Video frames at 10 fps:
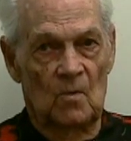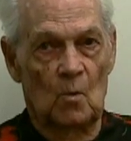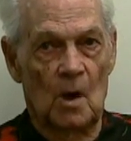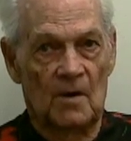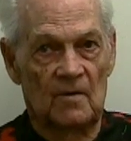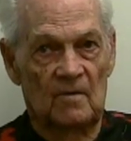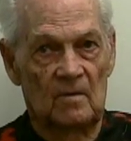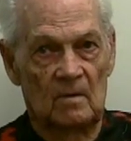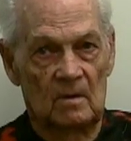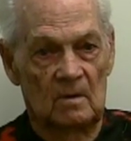one
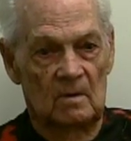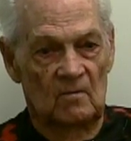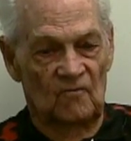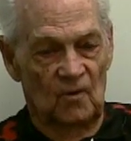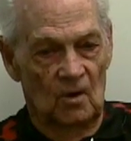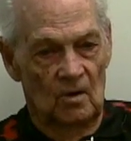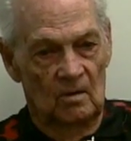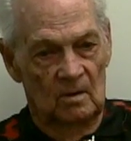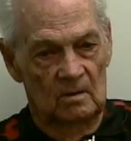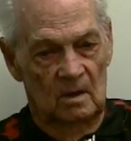
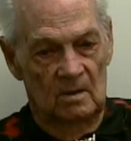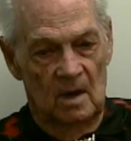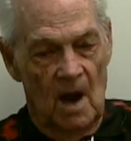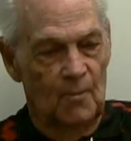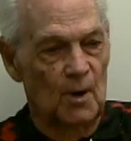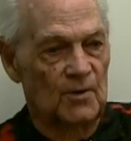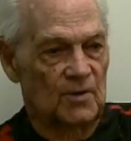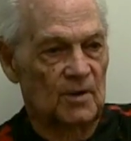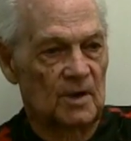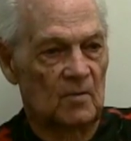for
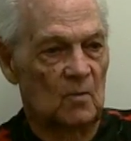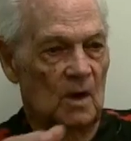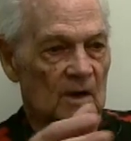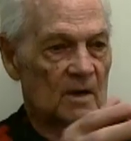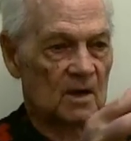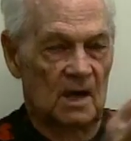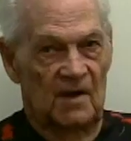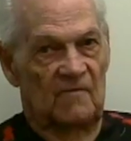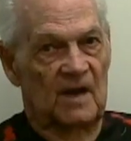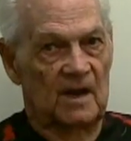operation and one to
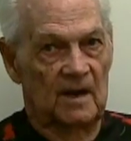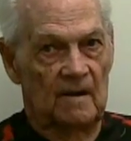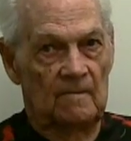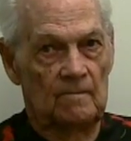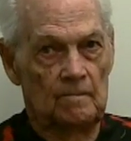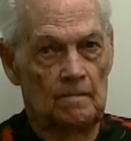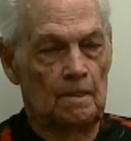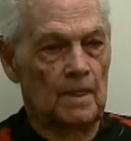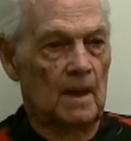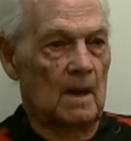live
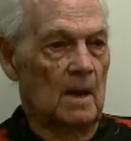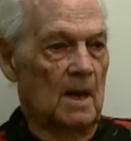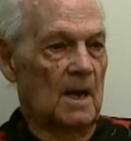in.